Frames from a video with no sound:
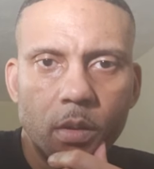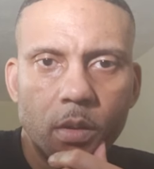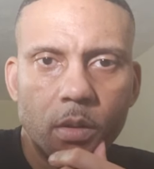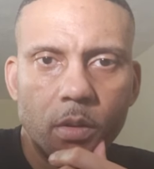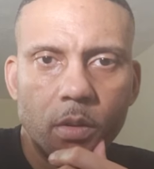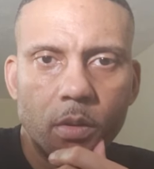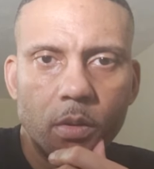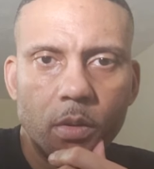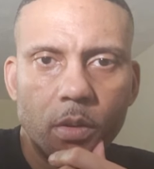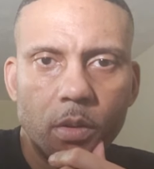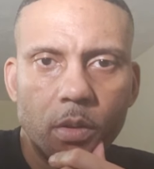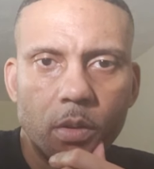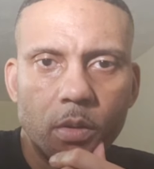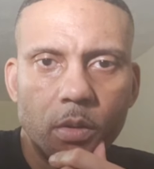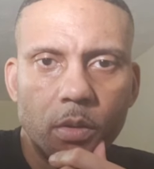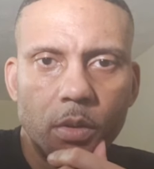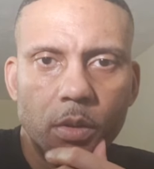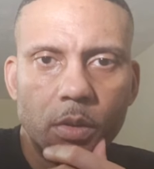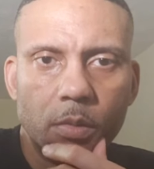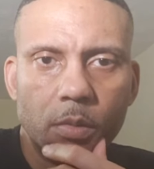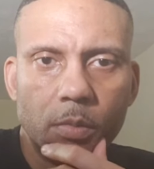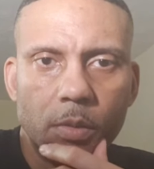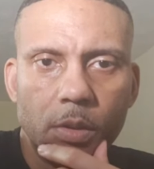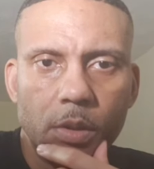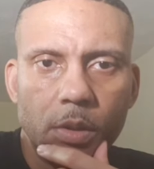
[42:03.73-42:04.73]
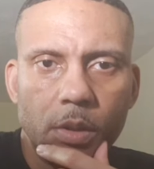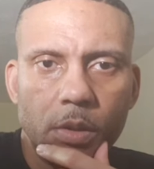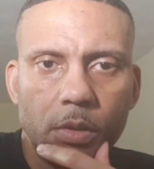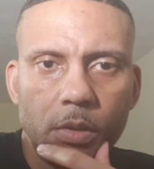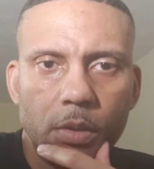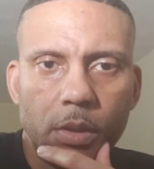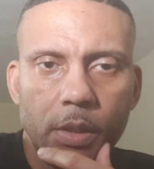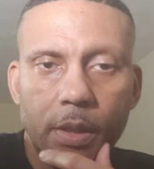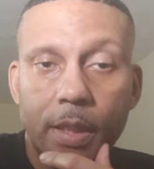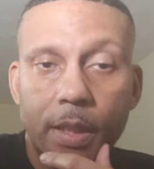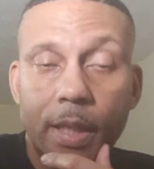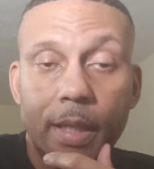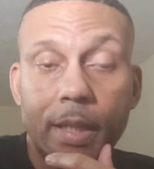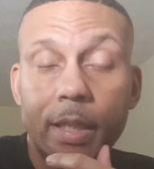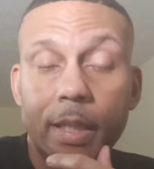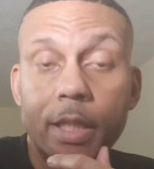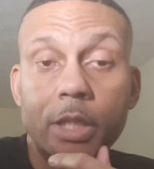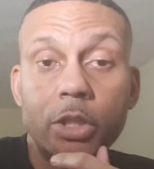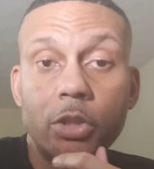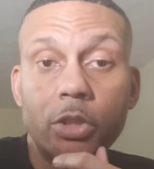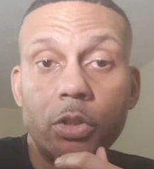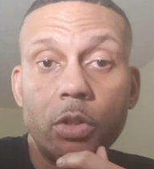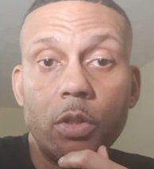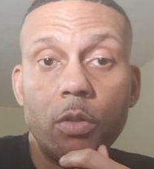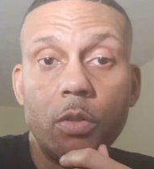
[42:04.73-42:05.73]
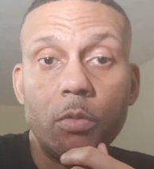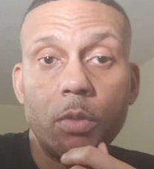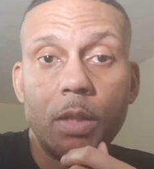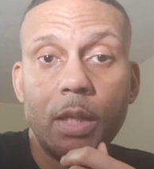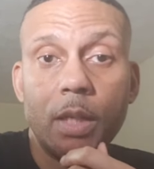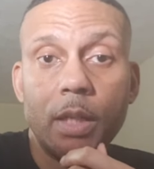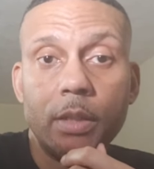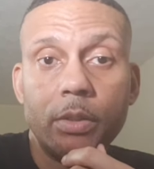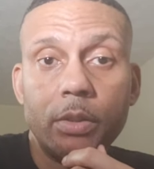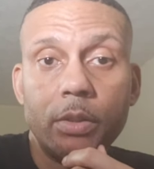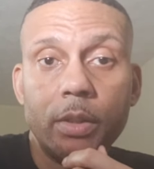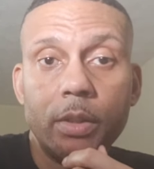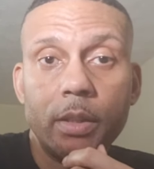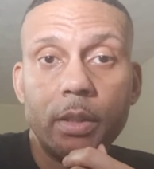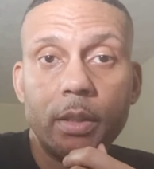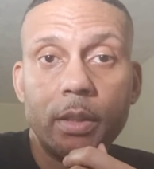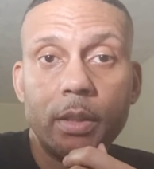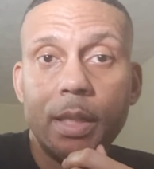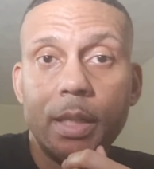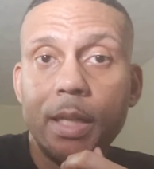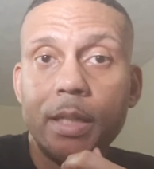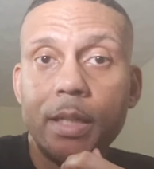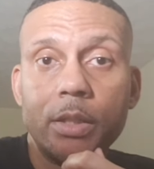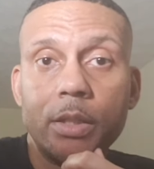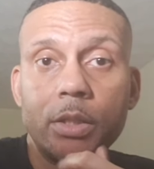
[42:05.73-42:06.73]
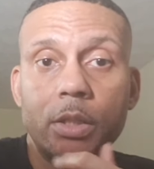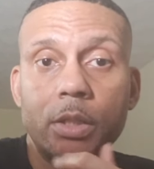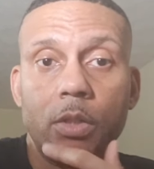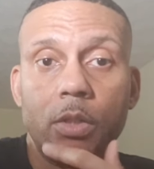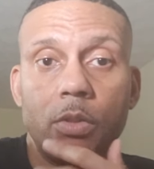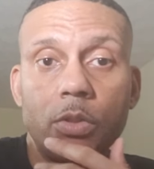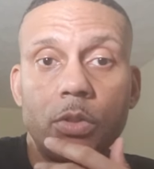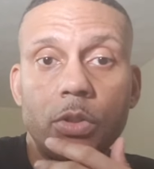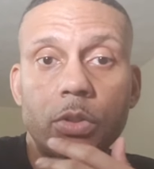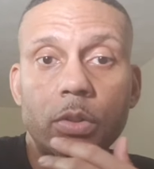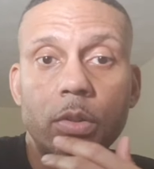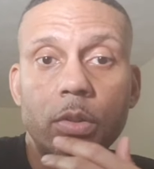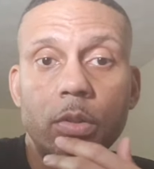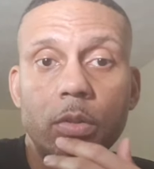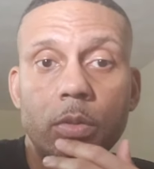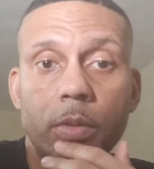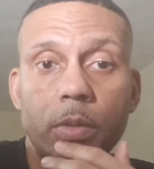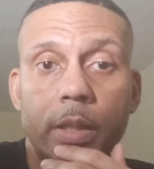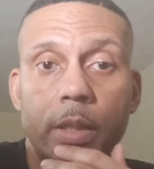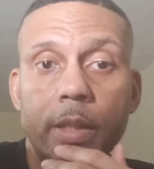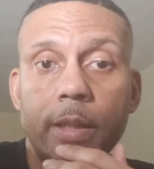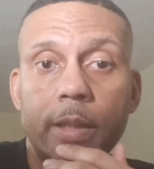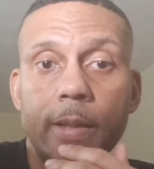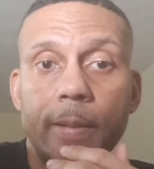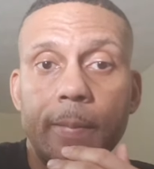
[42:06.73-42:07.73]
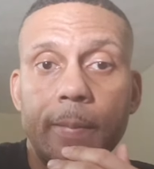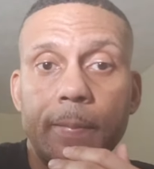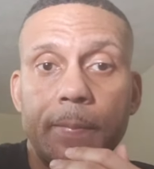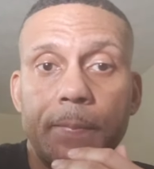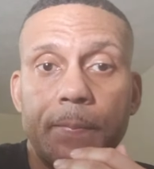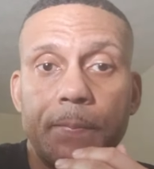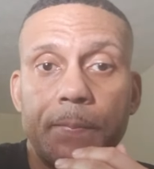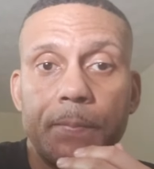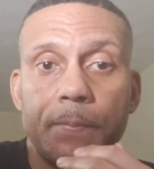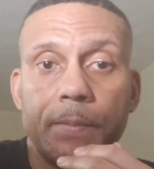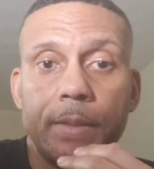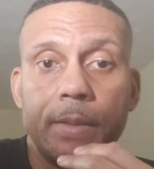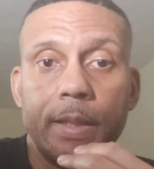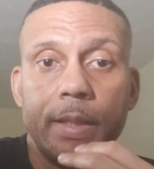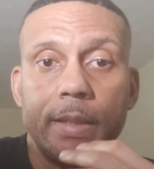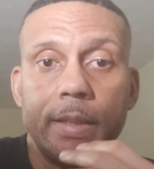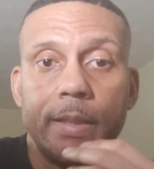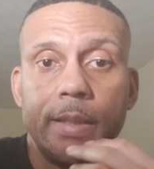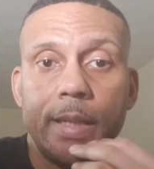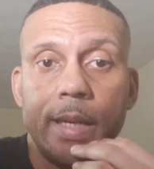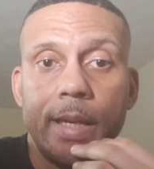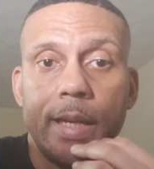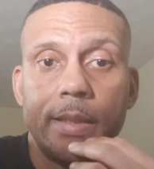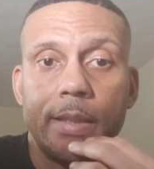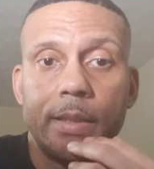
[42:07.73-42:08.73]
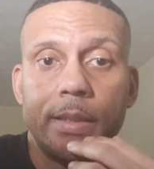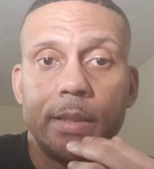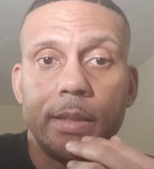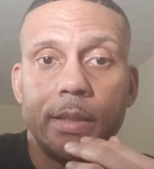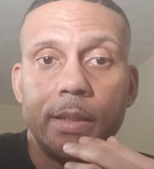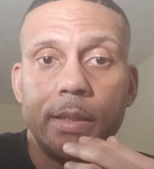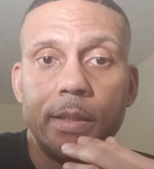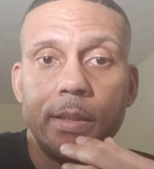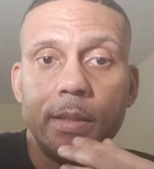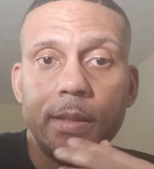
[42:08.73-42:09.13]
control your beliefs, and that is true, Roger. That is so true. Yep, exactly.